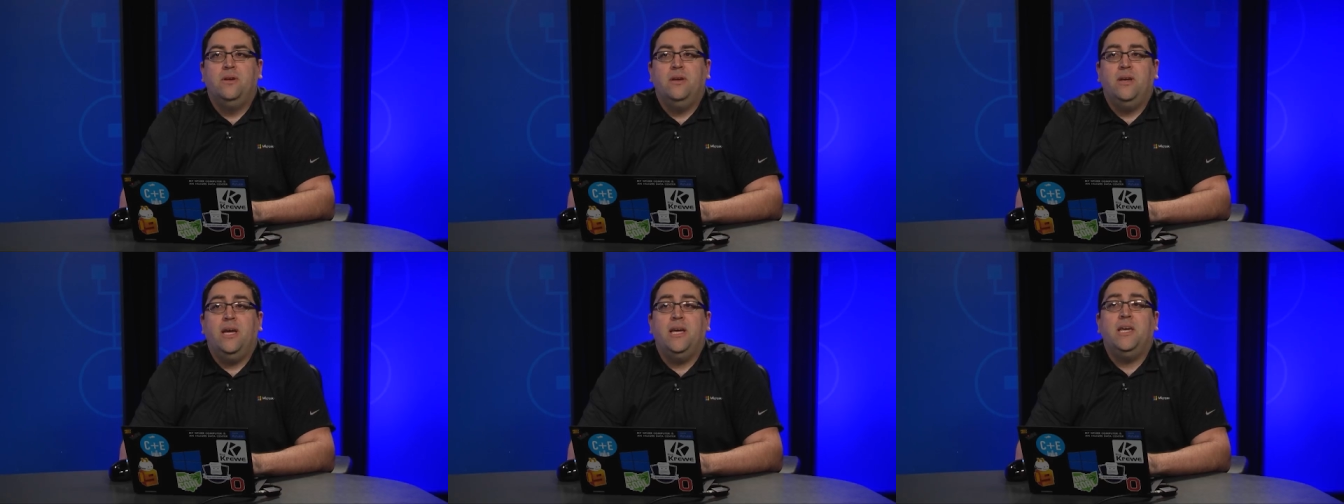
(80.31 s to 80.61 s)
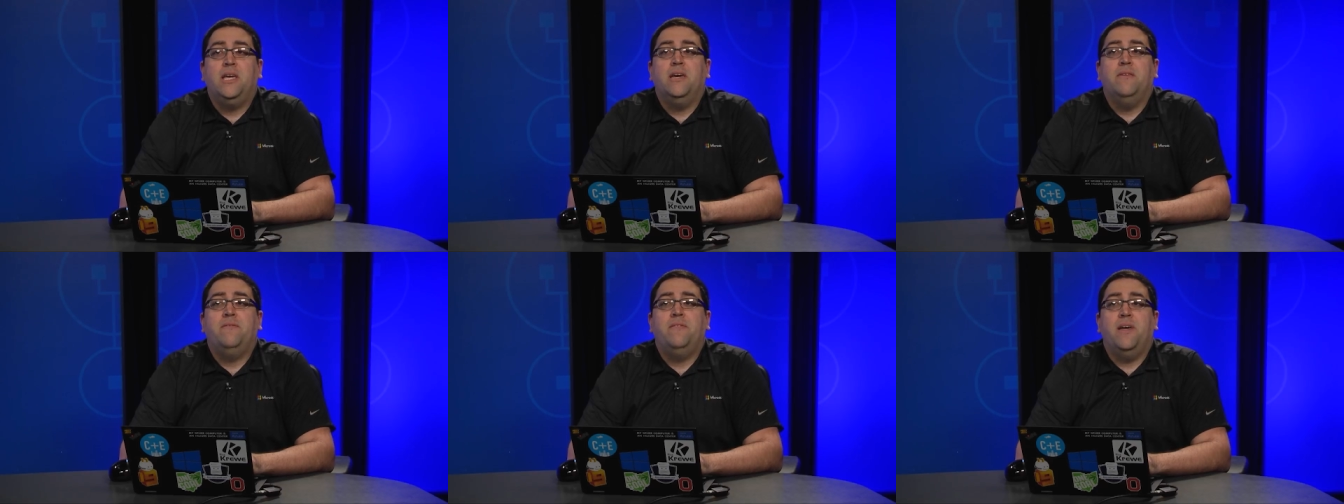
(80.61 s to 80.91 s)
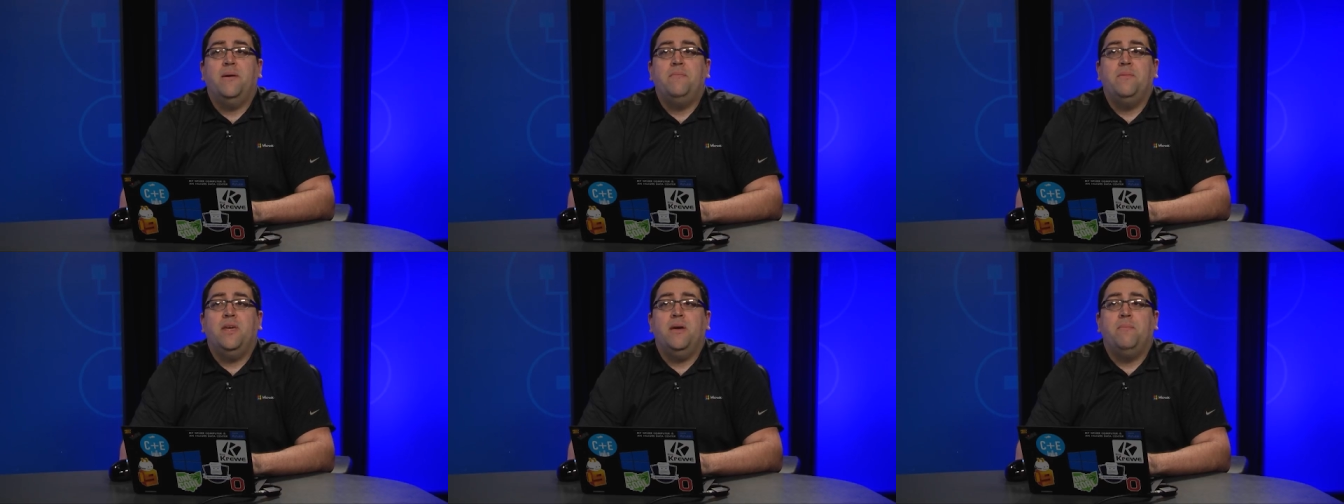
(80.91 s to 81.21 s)
and give
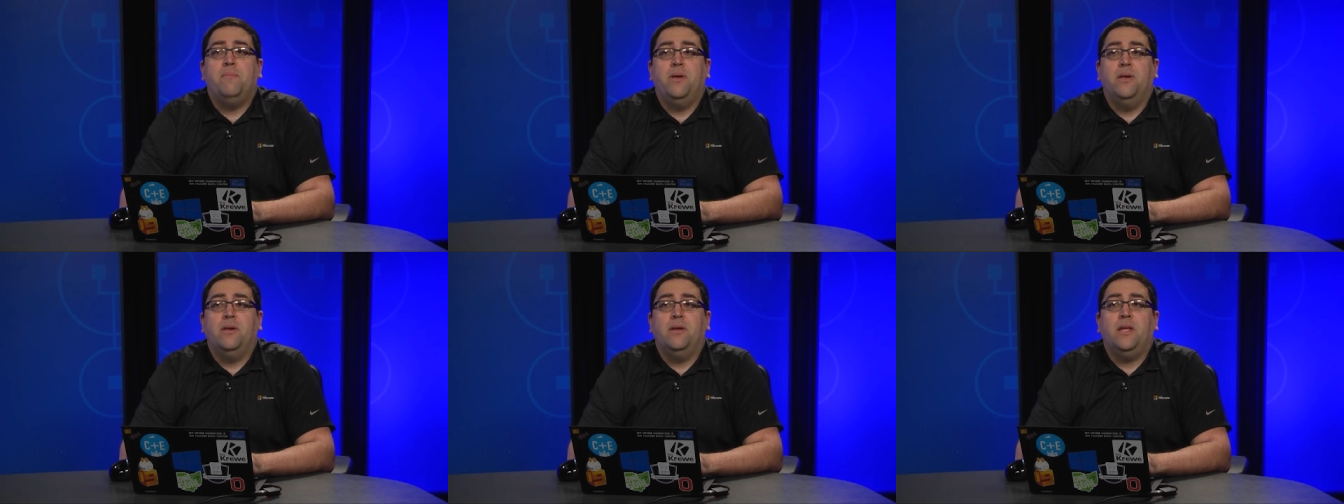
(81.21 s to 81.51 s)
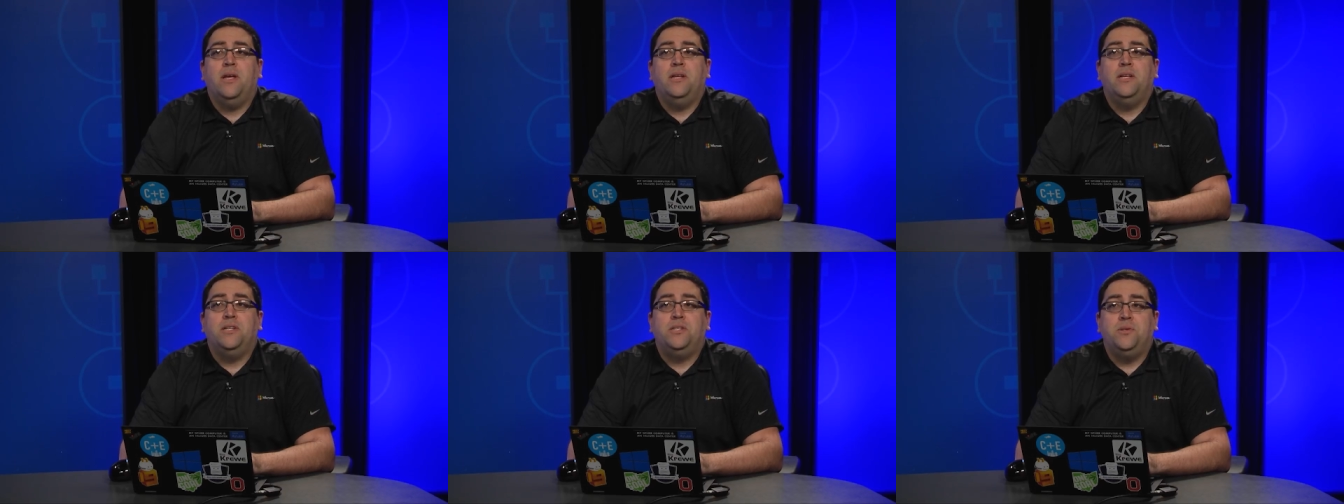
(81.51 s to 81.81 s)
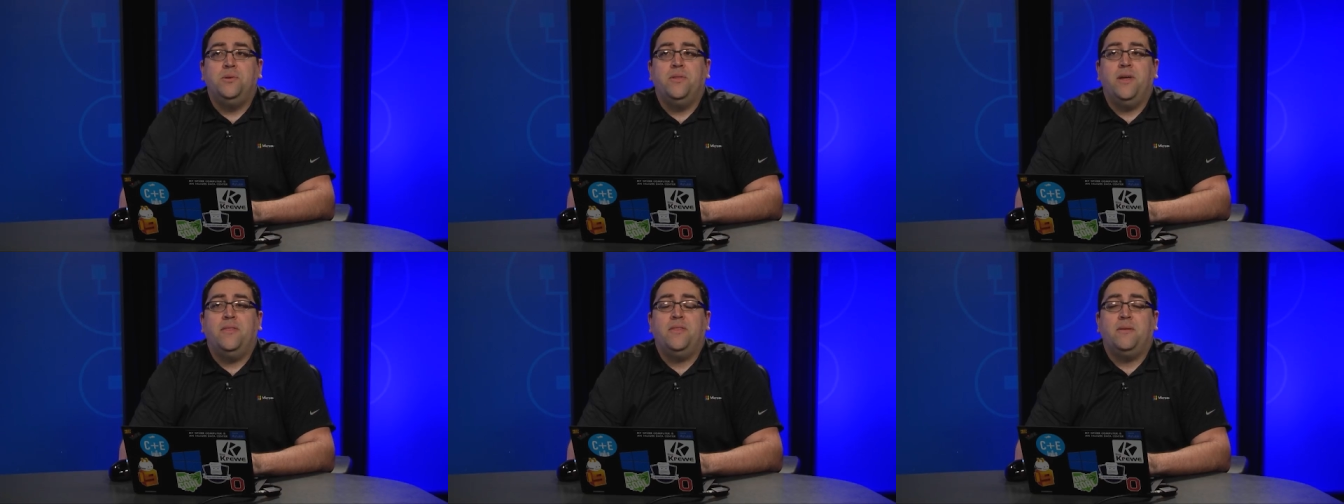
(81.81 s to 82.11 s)
them the ability to
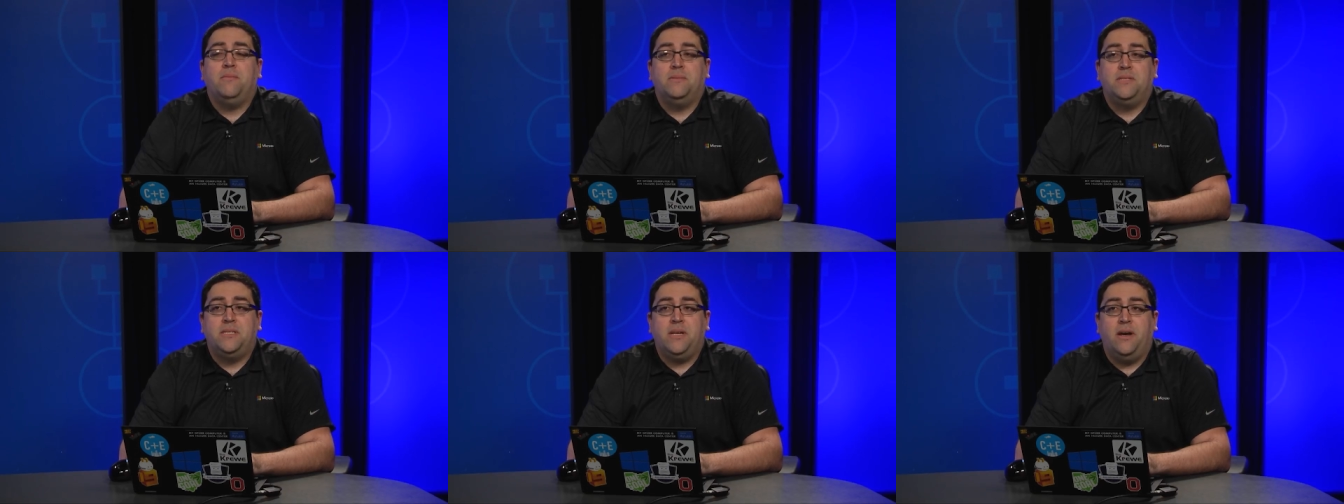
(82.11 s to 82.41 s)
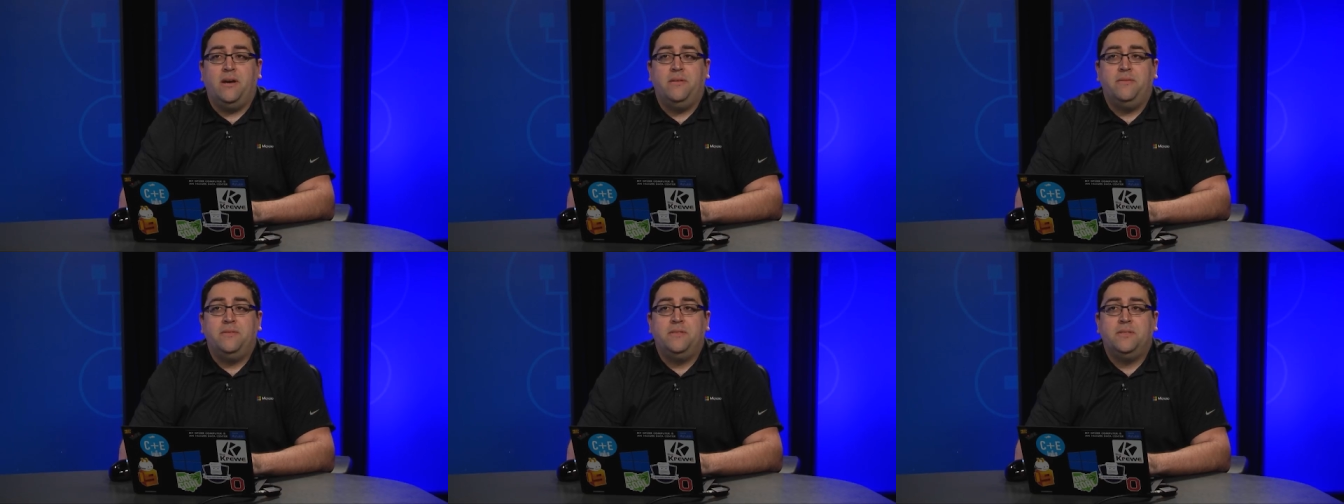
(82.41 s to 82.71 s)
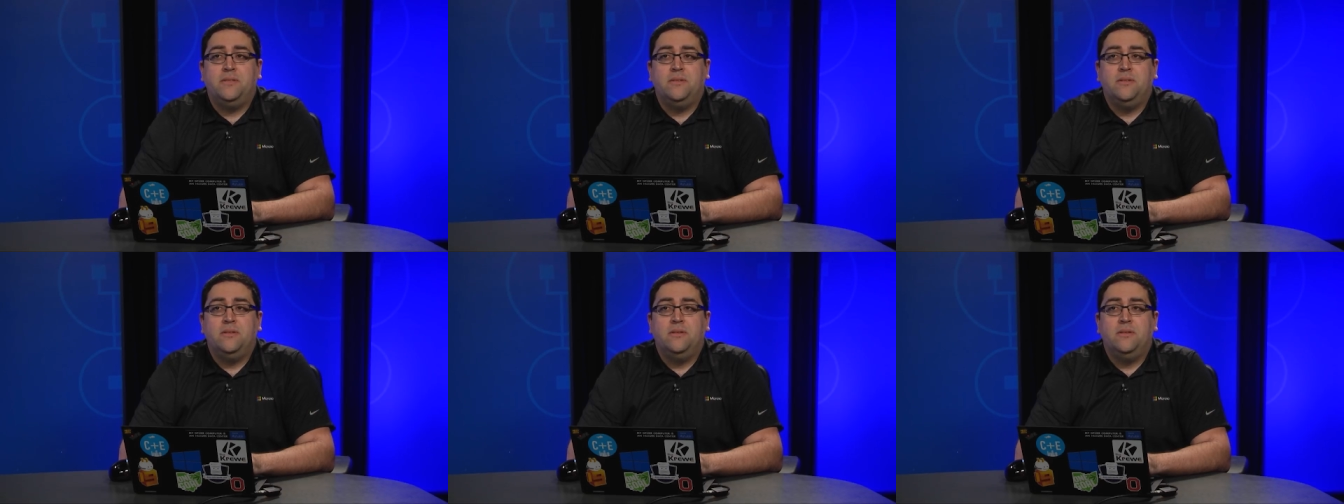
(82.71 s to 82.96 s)
do that themselves?